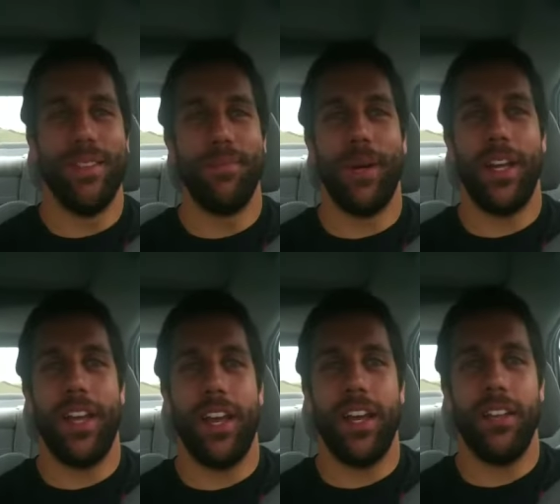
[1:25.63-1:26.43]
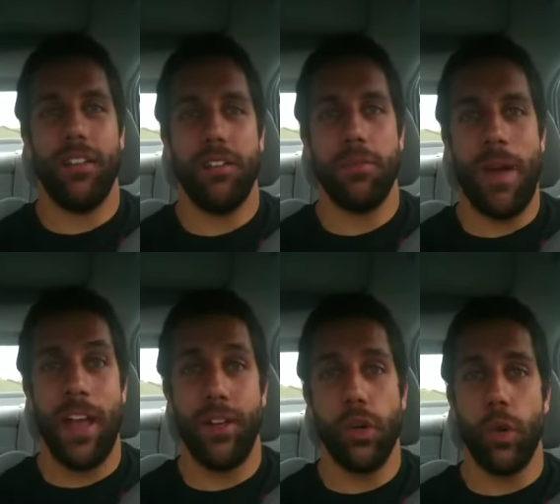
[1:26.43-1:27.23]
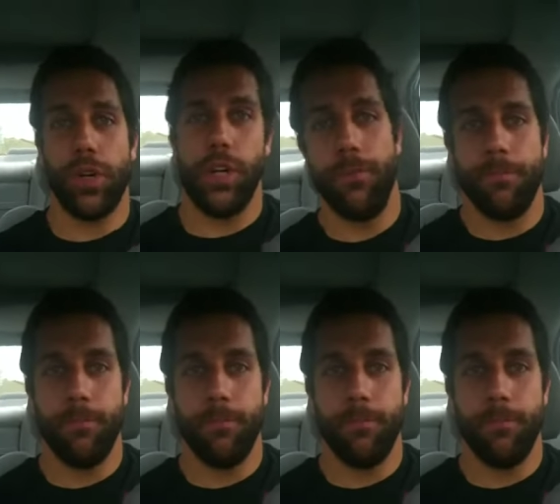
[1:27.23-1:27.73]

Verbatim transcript: But uh, it's mile and a quarter,